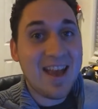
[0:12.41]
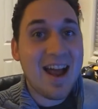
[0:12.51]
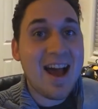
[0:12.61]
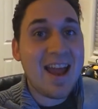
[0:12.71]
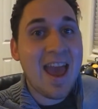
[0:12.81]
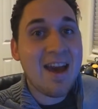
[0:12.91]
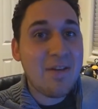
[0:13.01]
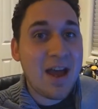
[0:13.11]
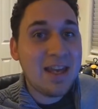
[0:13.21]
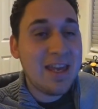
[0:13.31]
and I
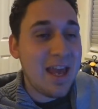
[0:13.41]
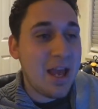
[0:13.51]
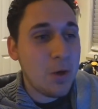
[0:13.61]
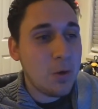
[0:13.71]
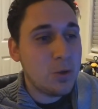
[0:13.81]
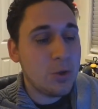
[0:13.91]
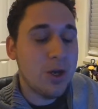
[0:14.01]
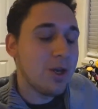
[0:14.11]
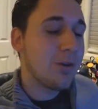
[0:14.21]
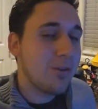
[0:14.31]
have a huge
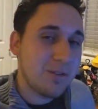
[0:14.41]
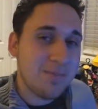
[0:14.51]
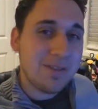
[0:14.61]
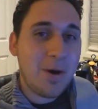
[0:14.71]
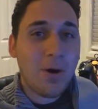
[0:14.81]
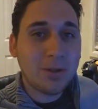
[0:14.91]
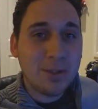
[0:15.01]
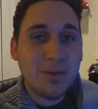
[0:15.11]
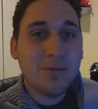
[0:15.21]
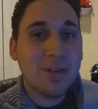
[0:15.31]
Christmas haul to
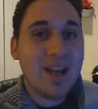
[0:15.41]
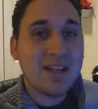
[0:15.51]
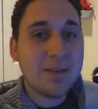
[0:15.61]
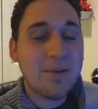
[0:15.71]
do for you guys.